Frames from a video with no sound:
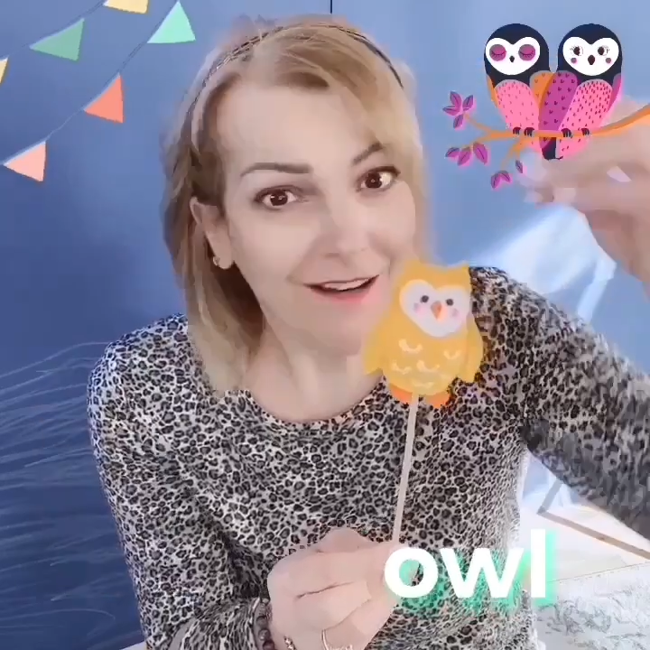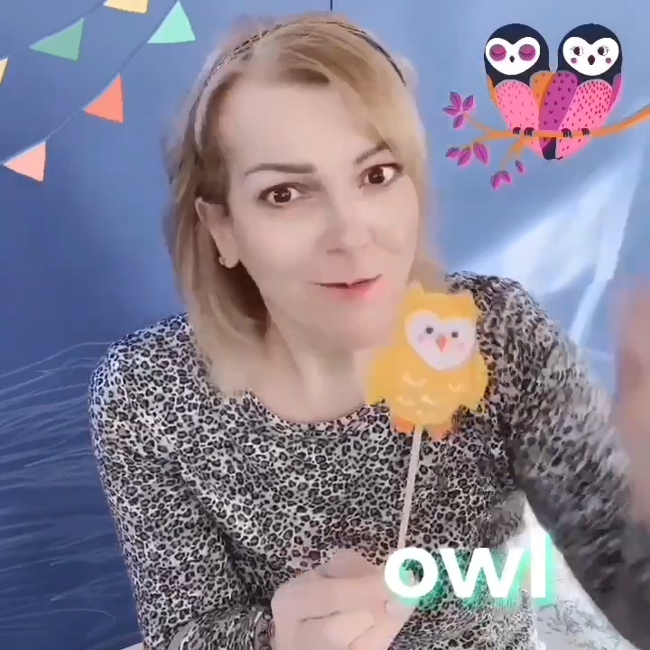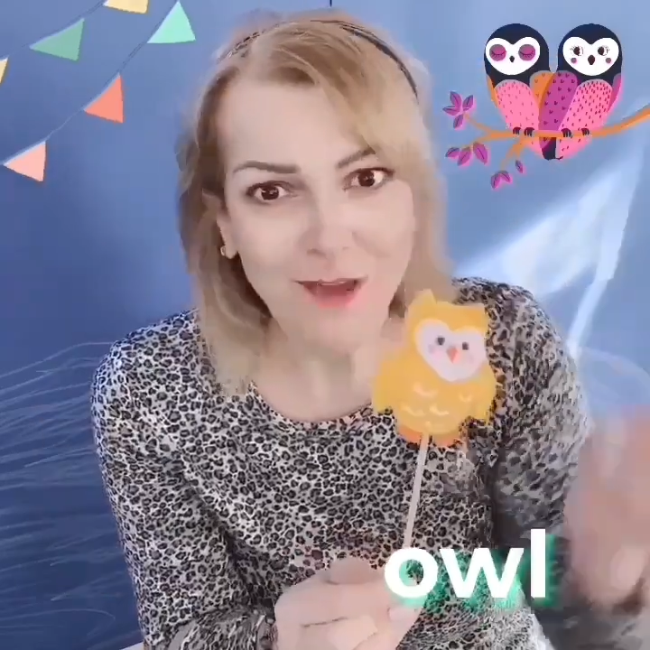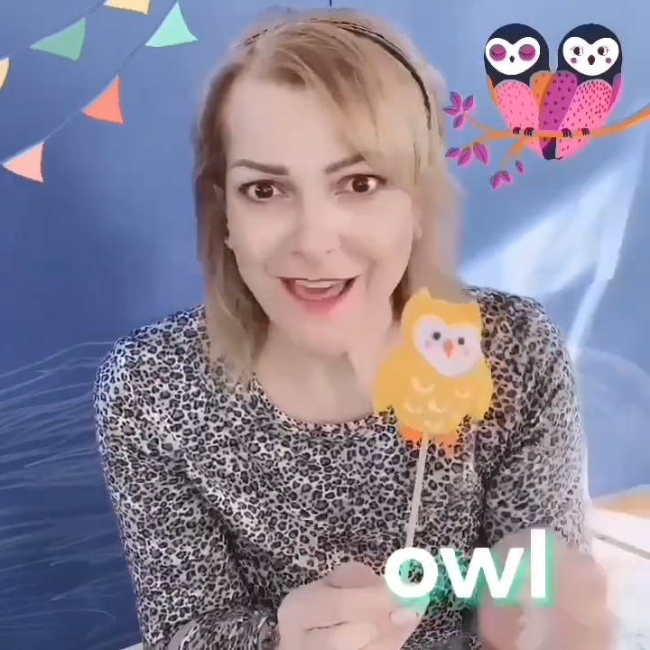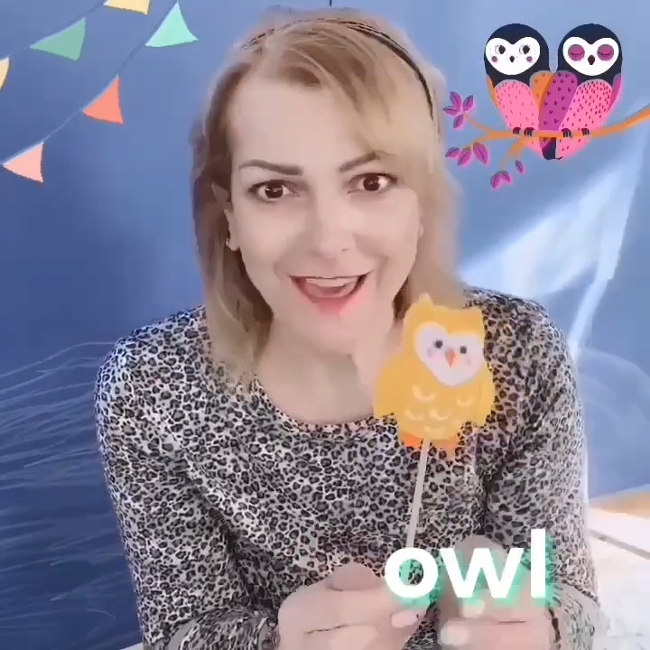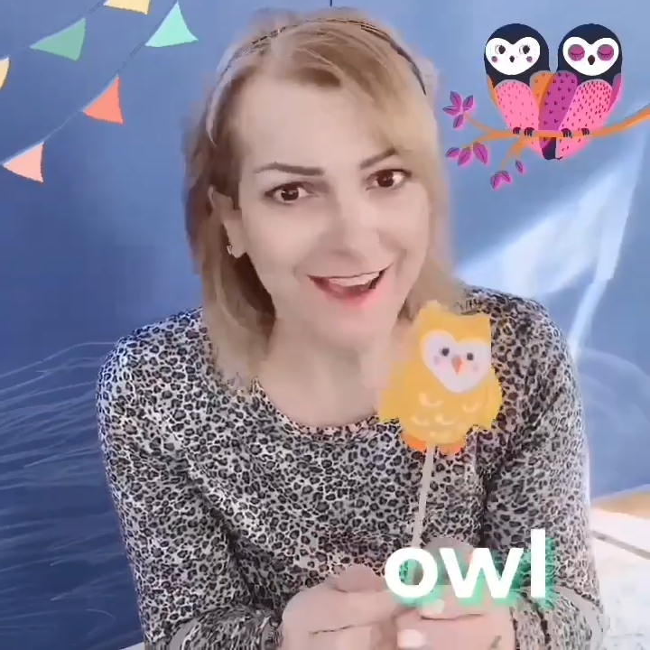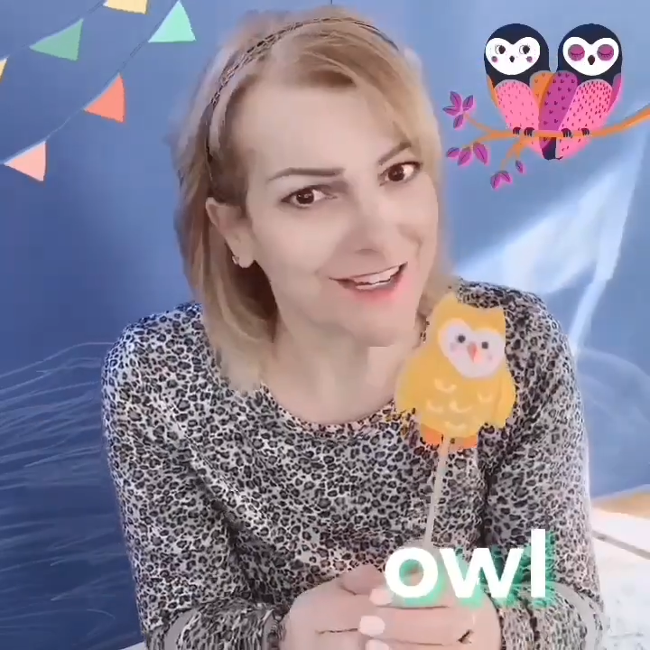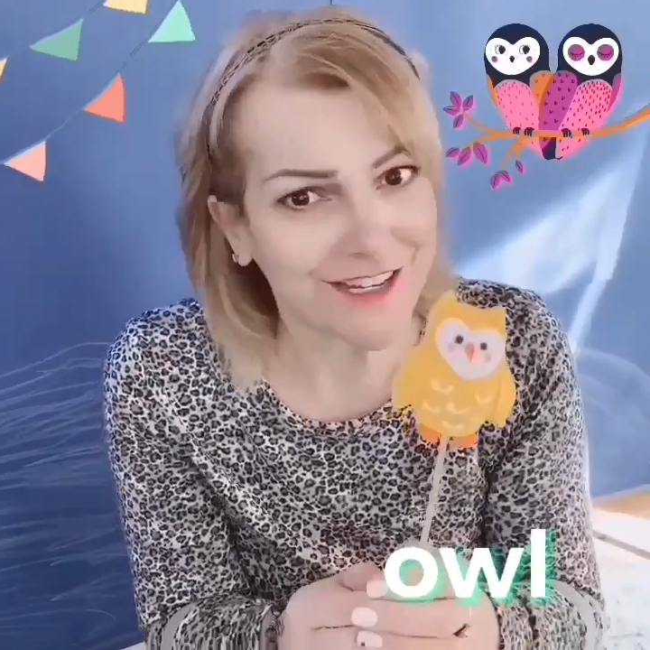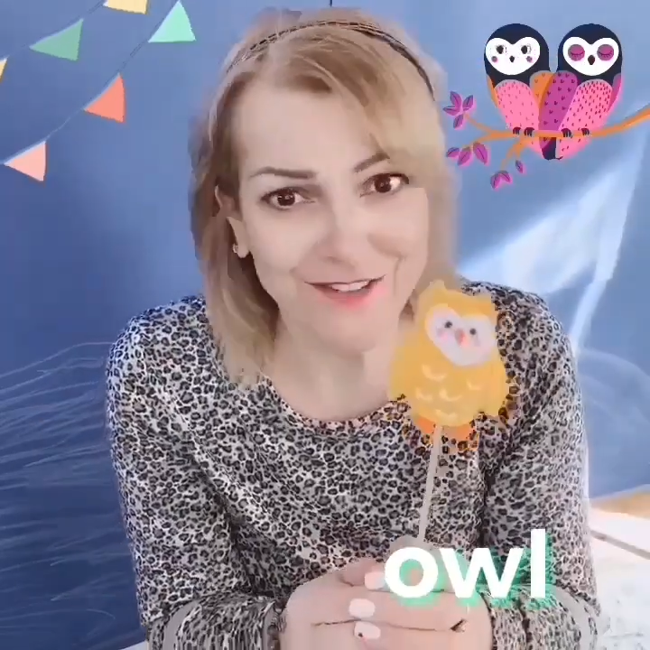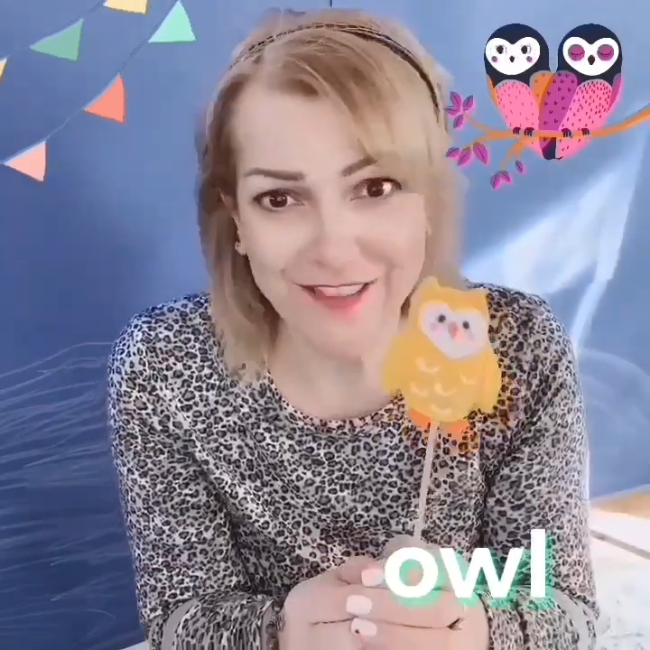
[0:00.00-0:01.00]
We
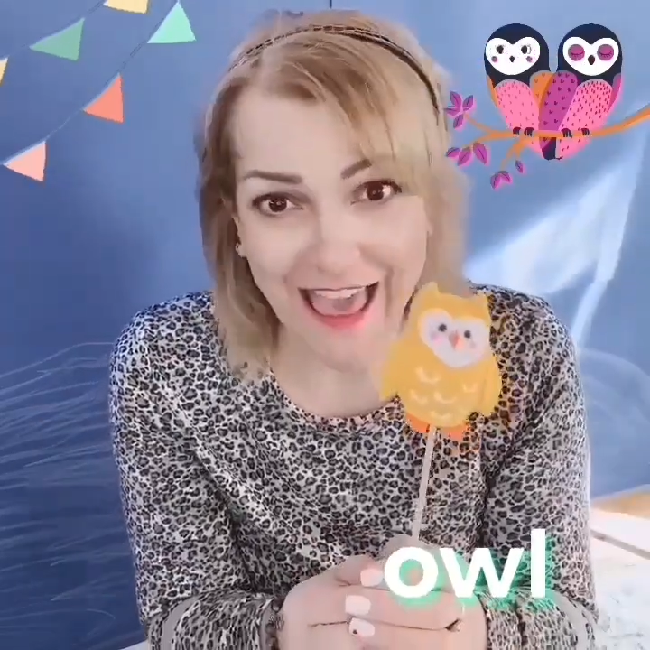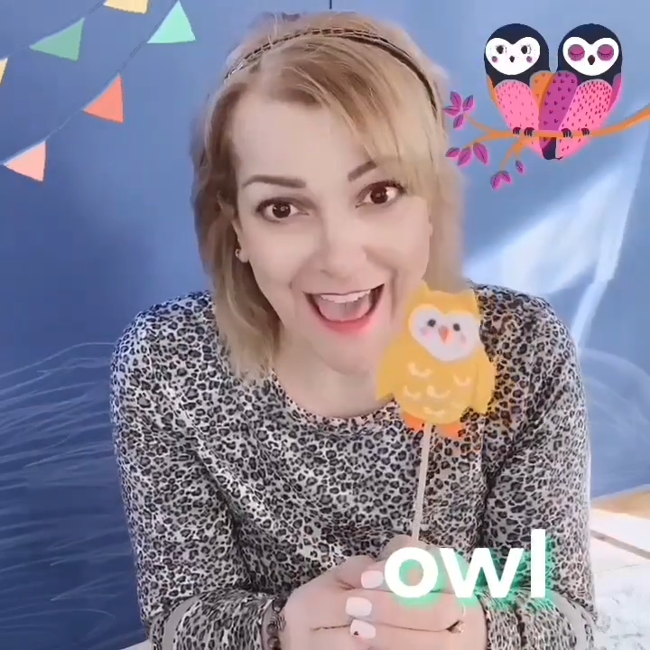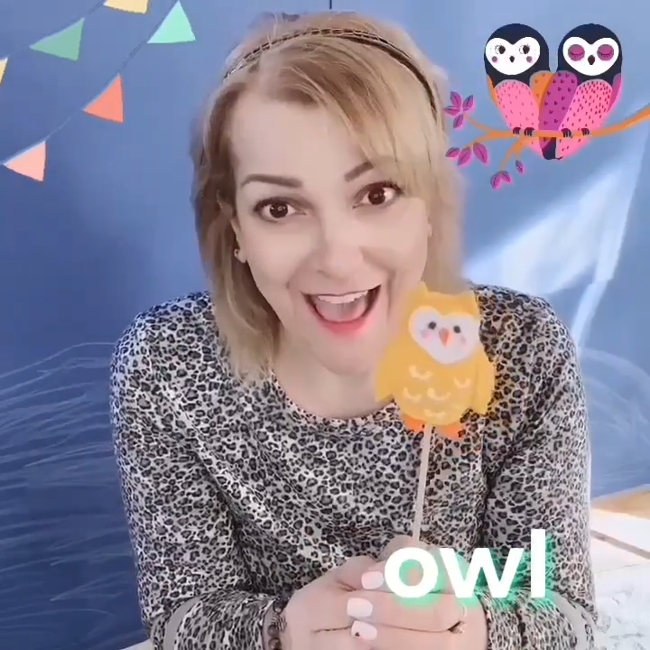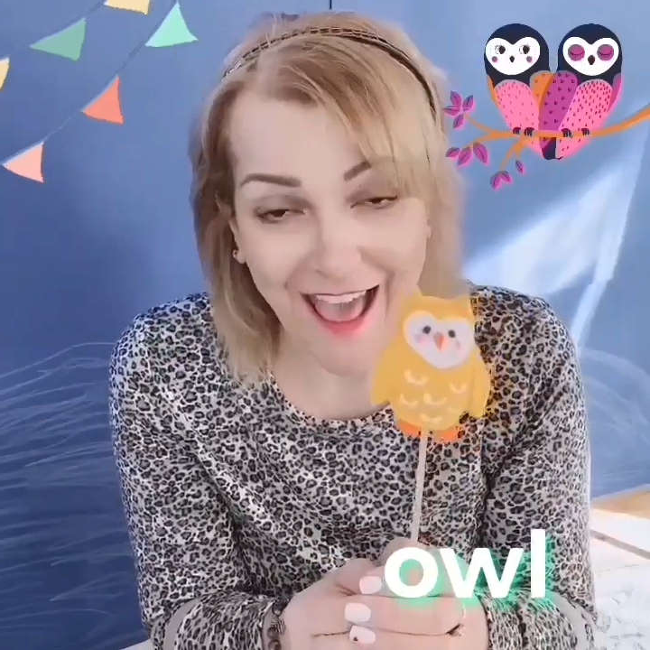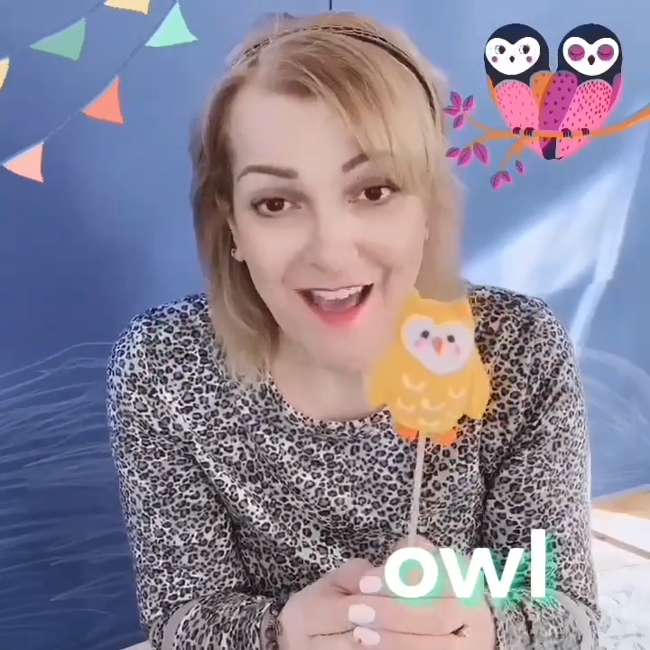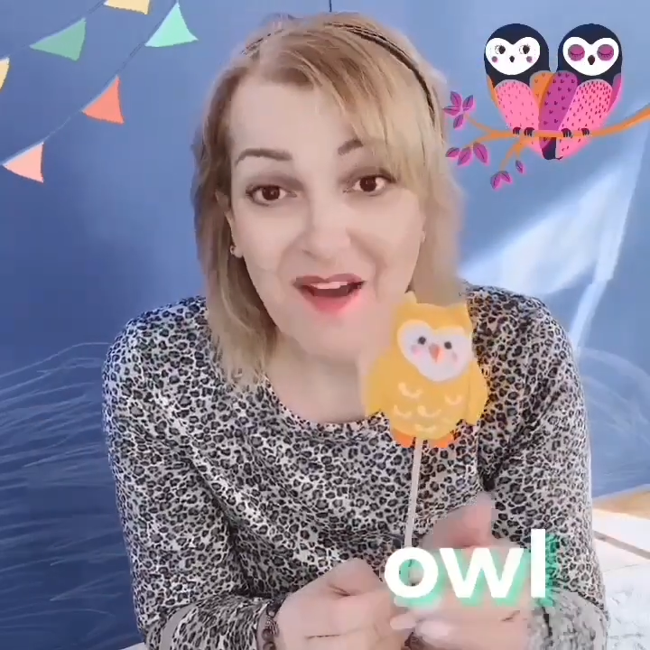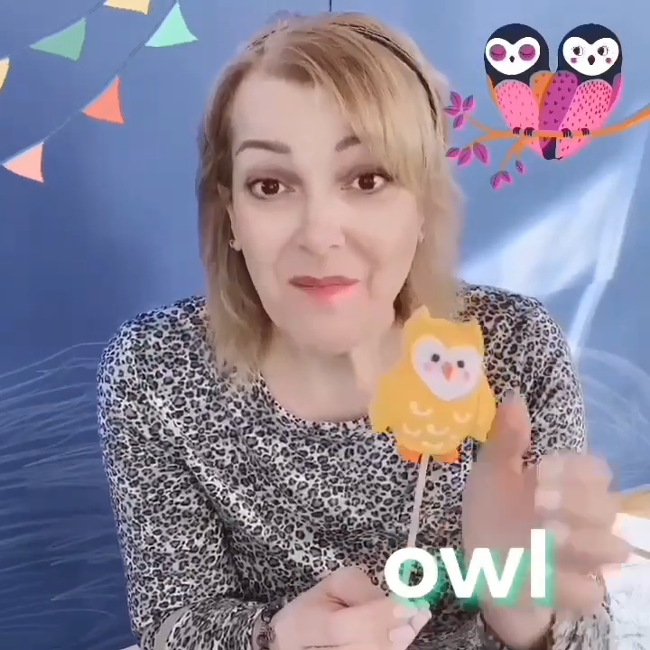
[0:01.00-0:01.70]
can't do that,